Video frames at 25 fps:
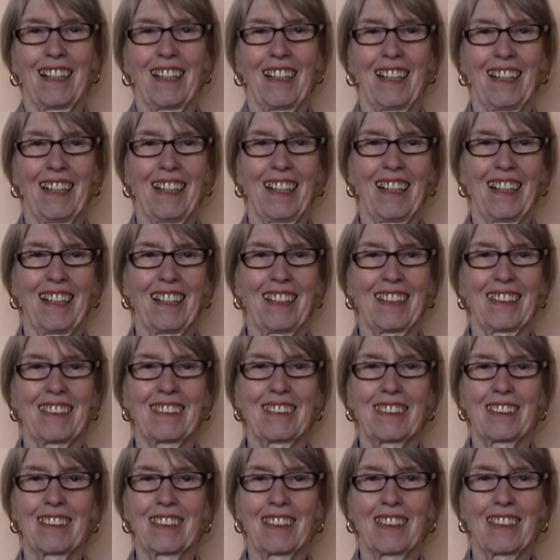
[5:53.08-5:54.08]

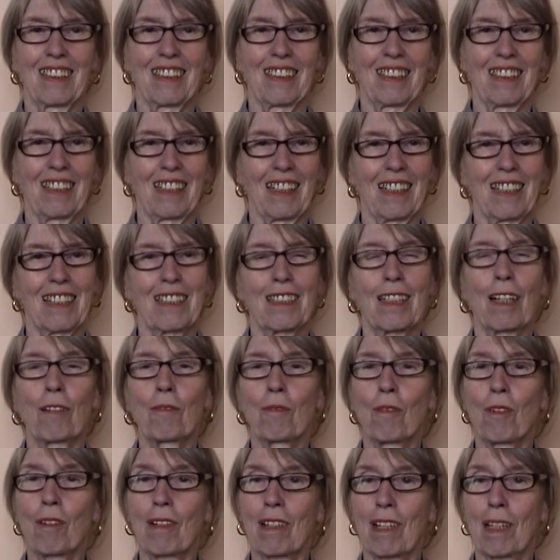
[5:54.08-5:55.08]
And as I
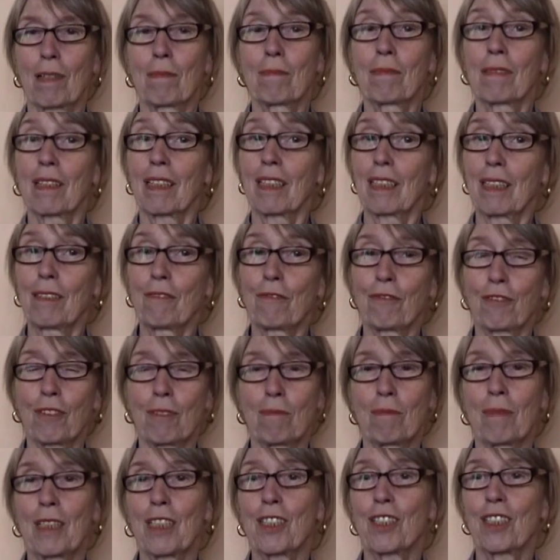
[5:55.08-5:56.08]
woke up, the
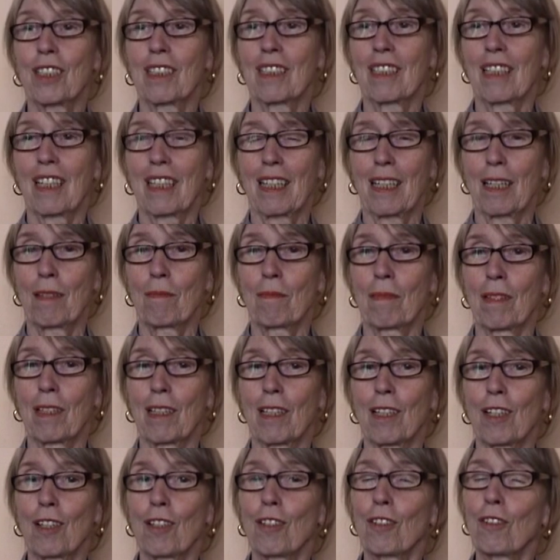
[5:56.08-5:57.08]
information came.
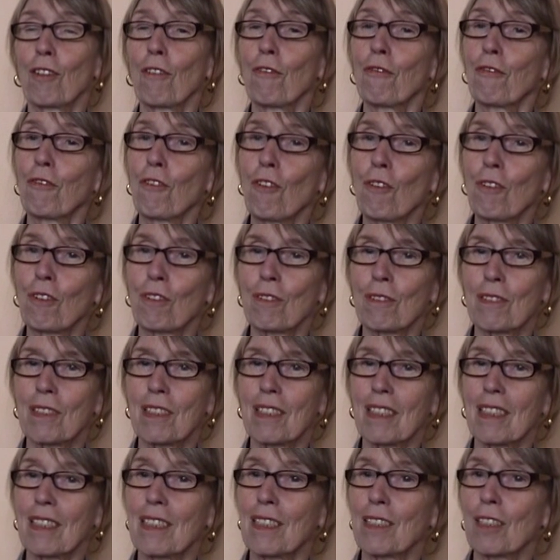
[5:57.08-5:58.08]
The
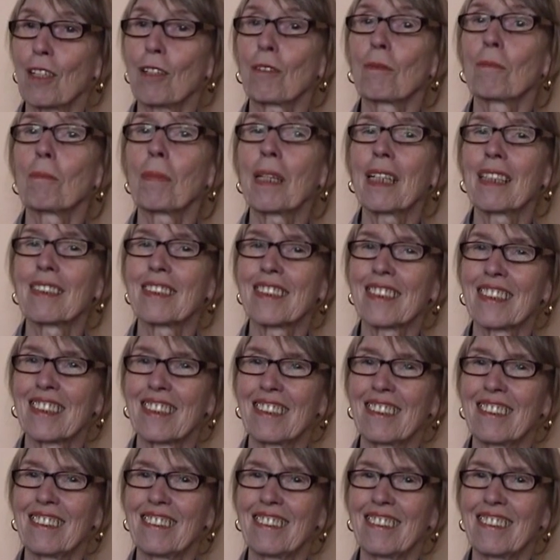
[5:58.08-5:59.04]
focus is on bills.